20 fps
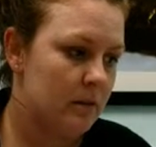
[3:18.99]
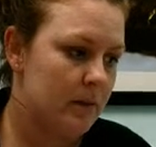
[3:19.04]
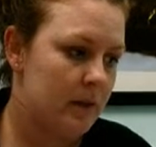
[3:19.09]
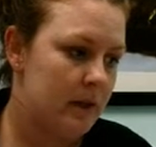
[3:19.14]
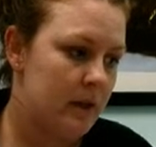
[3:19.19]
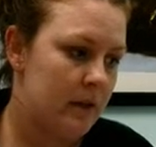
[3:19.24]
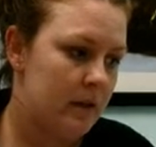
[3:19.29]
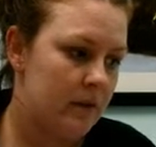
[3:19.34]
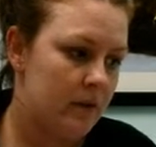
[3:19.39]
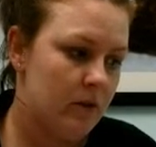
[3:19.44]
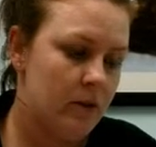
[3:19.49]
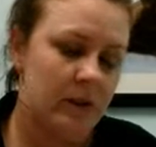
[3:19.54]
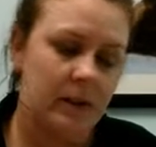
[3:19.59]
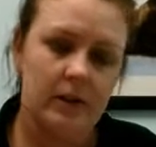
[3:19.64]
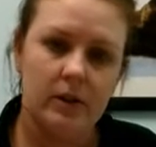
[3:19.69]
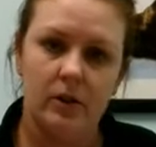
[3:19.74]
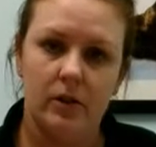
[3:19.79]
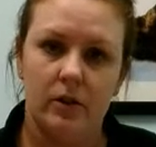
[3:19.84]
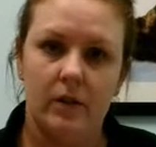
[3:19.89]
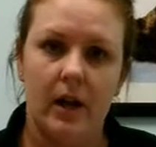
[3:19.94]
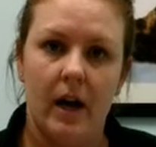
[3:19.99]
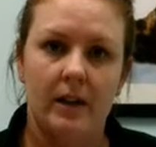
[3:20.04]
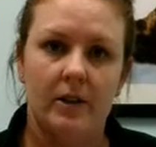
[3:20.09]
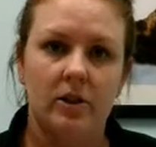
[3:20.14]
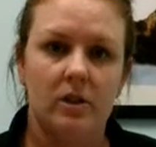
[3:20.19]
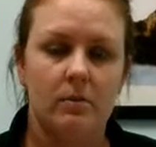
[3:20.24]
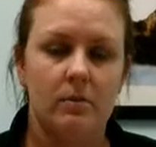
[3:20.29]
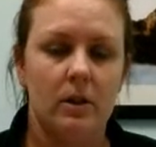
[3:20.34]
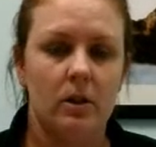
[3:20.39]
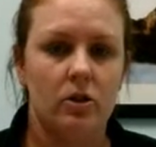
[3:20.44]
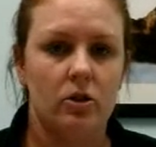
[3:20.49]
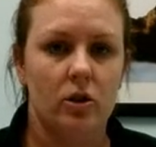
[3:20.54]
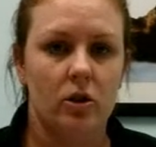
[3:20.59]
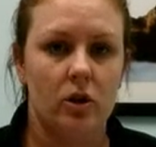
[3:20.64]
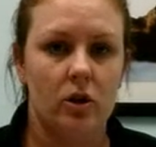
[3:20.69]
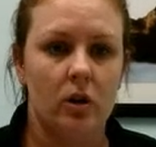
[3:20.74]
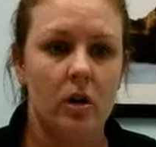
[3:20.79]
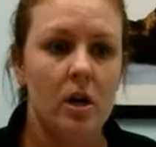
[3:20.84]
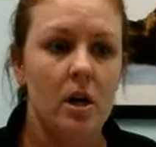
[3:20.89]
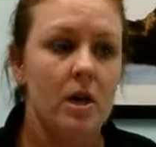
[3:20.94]
but if you need to do that, just make
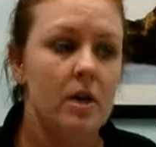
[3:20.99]
sure